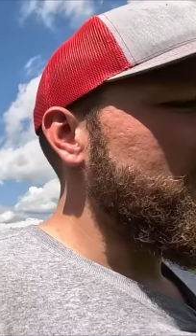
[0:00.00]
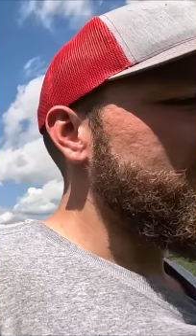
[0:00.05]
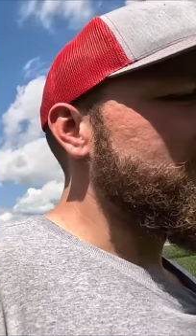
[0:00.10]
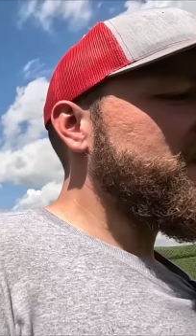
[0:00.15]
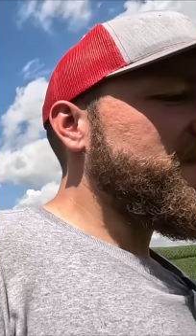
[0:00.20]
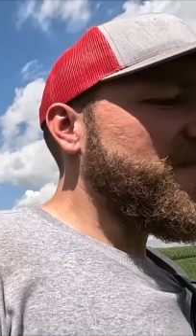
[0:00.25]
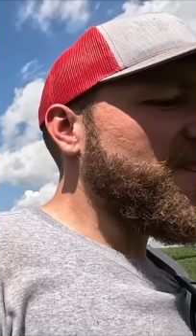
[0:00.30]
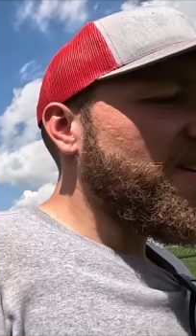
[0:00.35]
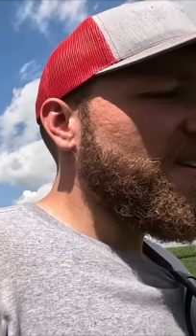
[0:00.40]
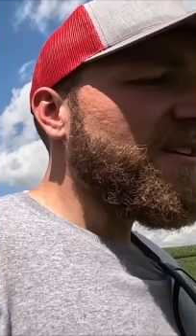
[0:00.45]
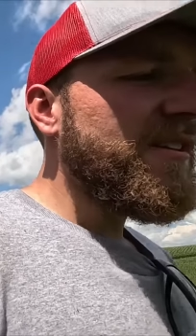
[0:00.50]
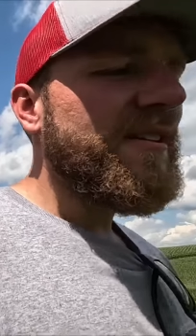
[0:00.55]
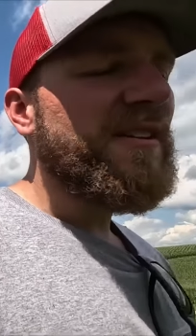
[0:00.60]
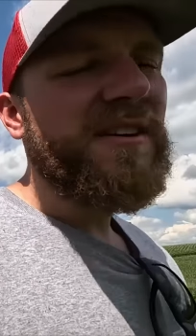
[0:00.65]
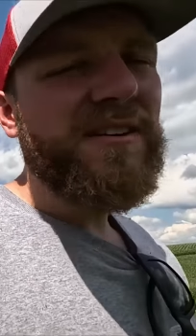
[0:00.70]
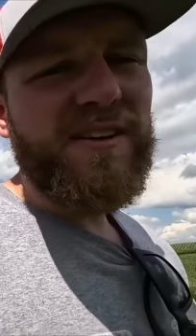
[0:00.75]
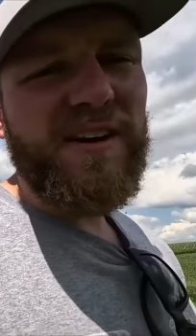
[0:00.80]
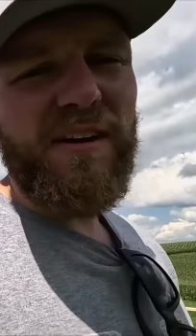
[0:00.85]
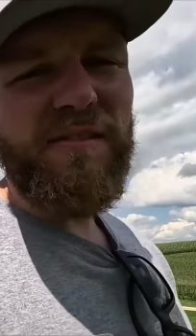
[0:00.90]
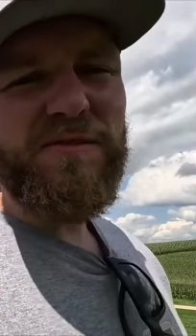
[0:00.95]
It's uh,
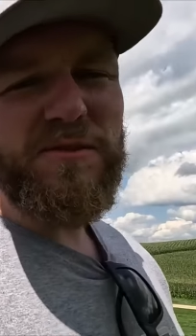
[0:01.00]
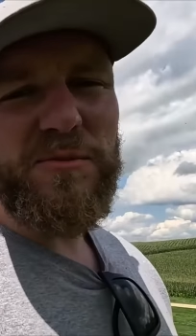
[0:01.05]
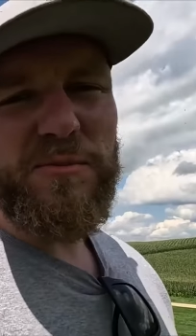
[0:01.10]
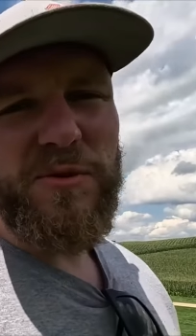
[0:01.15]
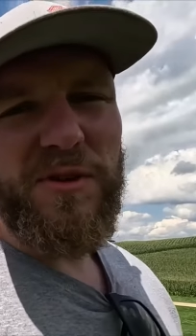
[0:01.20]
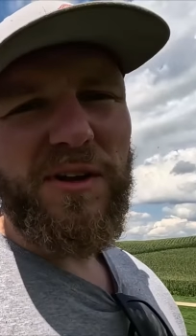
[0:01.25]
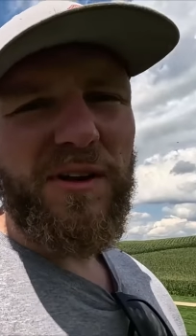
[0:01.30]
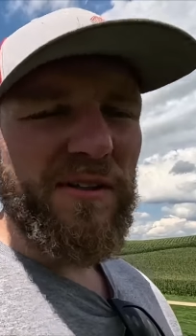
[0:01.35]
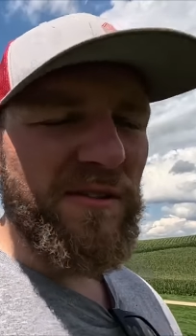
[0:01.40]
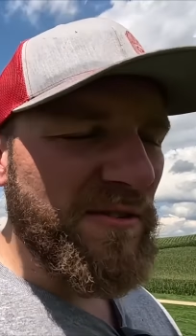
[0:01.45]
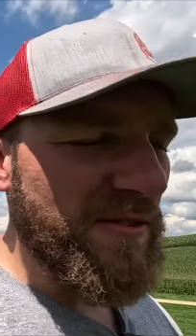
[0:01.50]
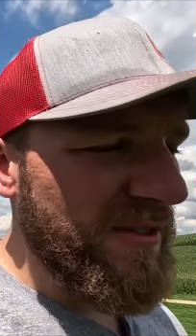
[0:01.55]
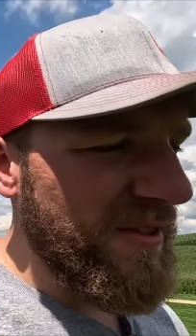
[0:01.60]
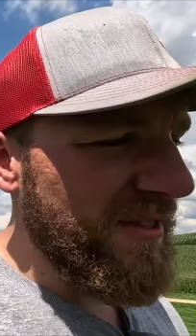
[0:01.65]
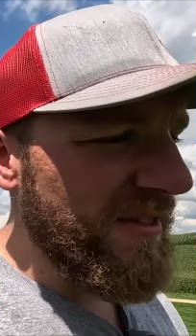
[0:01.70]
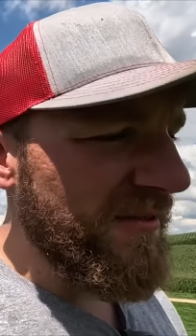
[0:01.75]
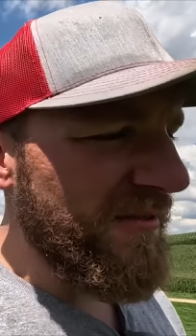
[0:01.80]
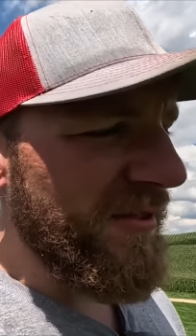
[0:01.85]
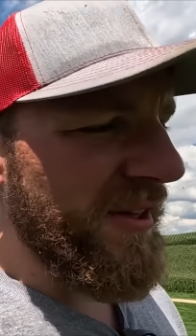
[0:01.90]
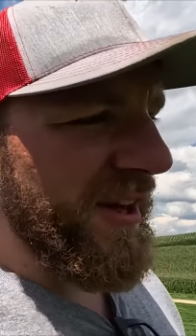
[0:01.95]
comfortable other
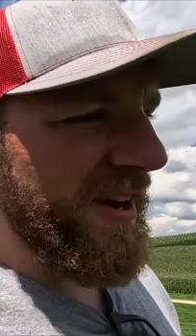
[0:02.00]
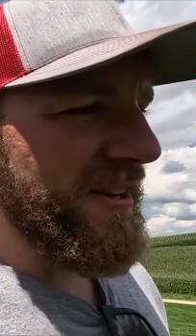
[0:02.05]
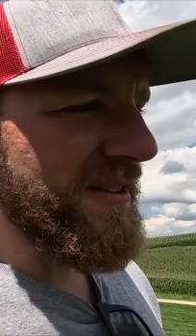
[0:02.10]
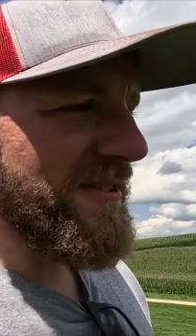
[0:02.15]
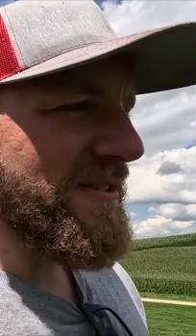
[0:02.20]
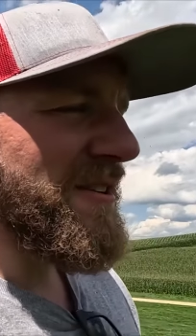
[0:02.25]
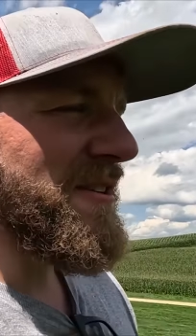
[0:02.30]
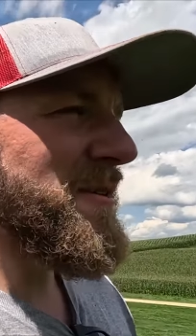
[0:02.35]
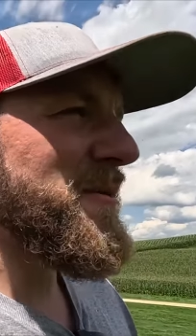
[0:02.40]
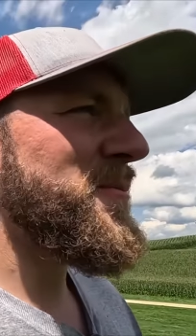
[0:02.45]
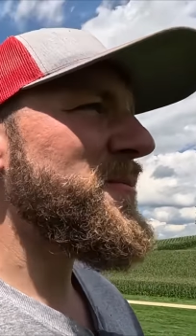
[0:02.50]
than the flies.